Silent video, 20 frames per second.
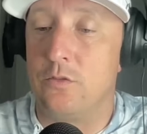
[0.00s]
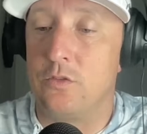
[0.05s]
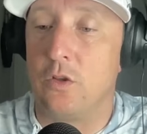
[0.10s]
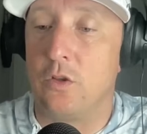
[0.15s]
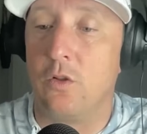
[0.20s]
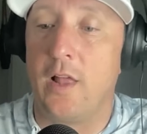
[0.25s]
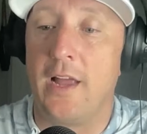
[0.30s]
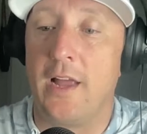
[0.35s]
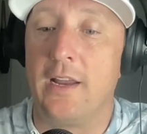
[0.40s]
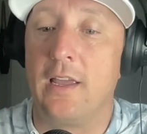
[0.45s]

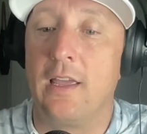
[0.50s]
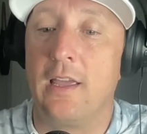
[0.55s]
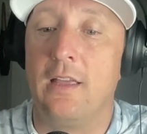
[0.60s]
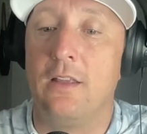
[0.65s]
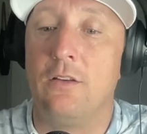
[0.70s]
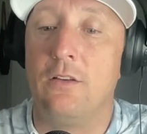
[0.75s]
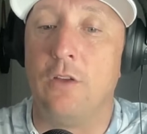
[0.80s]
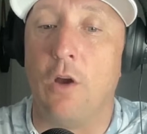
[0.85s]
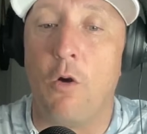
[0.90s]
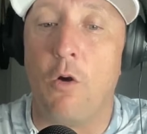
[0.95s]
So, like,
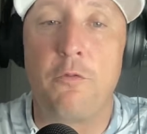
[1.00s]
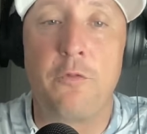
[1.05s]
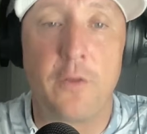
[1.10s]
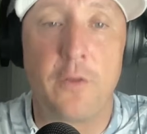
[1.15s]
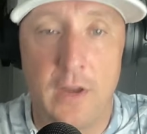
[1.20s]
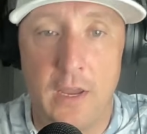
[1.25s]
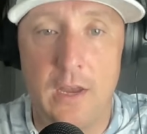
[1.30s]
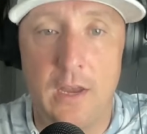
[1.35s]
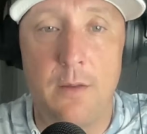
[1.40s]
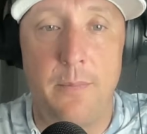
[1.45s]
don't
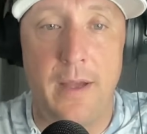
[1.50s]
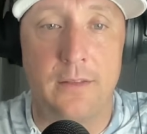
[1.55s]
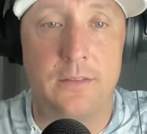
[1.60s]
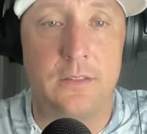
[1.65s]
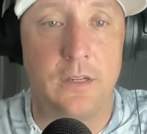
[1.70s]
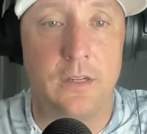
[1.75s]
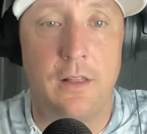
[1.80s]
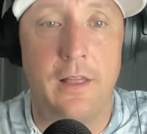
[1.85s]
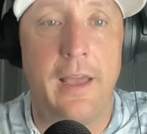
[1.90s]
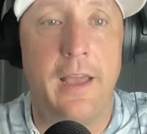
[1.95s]
forget about
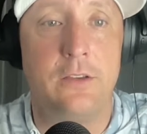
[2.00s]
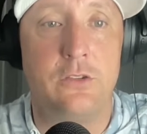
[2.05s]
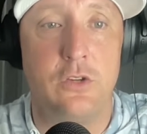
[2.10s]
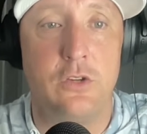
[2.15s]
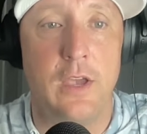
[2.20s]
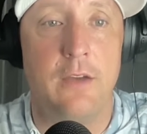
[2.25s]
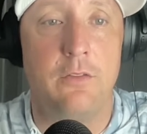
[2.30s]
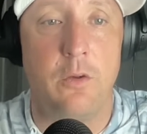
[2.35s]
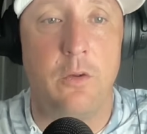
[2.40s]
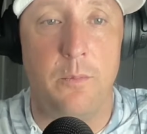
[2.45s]
the class
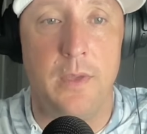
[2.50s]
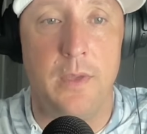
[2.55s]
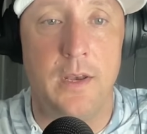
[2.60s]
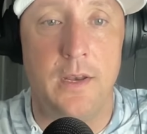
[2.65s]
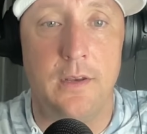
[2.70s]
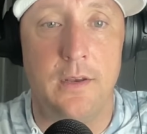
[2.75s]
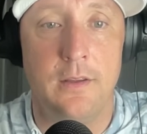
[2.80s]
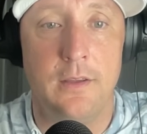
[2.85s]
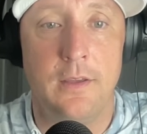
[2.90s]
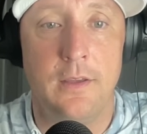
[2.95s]
you have
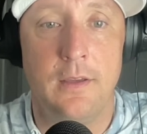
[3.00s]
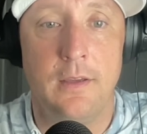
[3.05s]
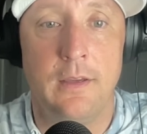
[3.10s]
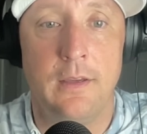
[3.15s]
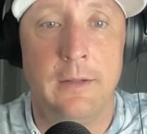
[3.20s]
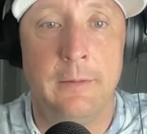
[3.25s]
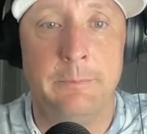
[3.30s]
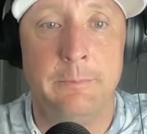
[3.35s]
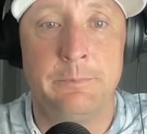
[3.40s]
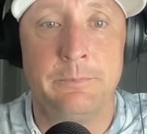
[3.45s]
committed.
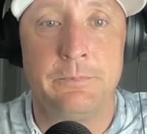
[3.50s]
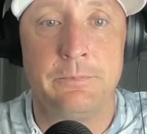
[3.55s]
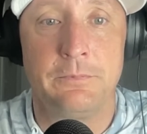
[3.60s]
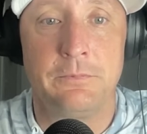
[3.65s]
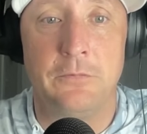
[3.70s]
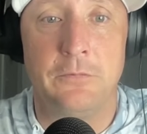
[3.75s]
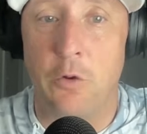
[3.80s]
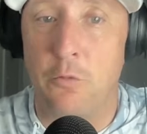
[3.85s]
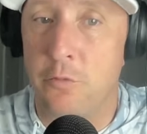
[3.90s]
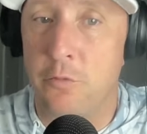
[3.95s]

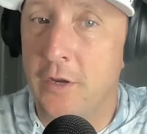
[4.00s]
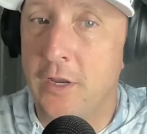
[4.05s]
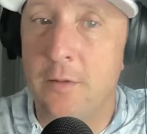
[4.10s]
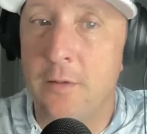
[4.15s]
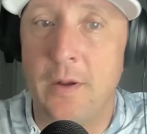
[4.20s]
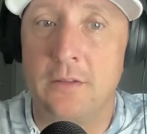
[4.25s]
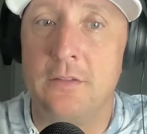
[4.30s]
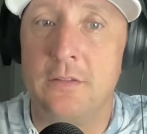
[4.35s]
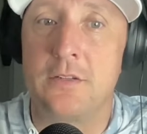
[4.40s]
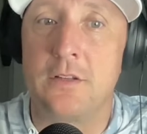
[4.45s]
Don't forget
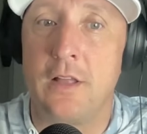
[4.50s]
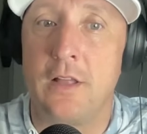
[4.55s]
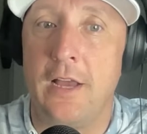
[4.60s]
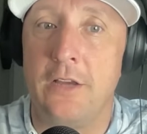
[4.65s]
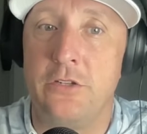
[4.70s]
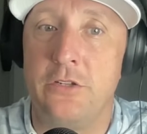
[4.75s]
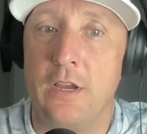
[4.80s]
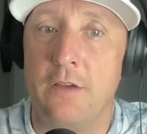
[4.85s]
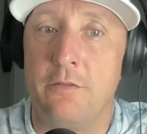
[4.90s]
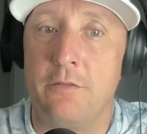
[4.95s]
about this
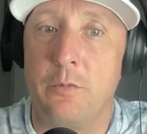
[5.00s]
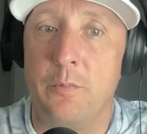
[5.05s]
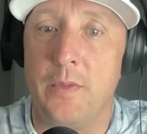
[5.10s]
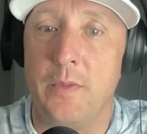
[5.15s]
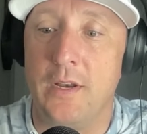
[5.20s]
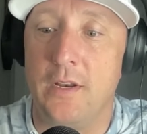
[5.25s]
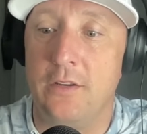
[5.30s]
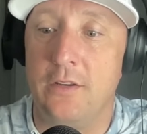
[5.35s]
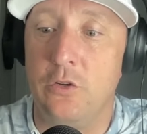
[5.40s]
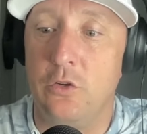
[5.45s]
class you have
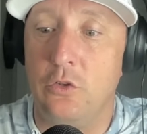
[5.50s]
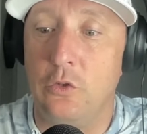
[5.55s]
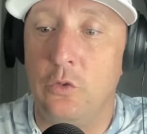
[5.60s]
committed.